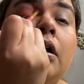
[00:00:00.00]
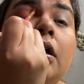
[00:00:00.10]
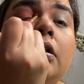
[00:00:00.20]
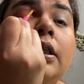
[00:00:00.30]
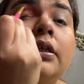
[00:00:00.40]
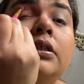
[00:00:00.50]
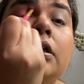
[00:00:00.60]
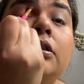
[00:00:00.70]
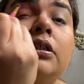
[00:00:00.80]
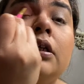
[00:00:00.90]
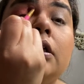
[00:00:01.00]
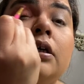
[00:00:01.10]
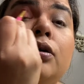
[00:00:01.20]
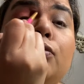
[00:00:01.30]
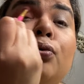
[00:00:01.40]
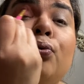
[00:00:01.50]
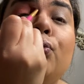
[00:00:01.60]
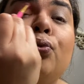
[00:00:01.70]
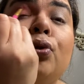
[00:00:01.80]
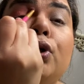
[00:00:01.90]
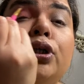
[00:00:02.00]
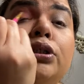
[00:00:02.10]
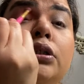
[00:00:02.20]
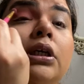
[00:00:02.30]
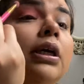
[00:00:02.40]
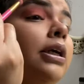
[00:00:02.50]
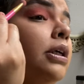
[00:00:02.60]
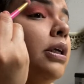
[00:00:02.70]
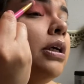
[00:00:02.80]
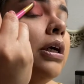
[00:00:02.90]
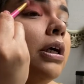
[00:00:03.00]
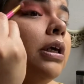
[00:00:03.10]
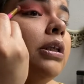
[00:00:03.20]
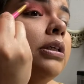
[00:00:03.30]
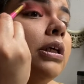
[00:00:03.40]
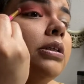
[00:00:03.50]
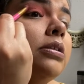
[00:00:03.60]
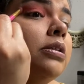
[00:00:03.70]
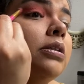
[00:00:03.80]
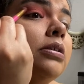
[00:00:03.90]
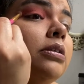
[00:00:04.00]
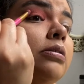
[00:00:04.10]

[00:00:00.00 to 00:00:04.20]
They say it's gonna get cooler today in Texas.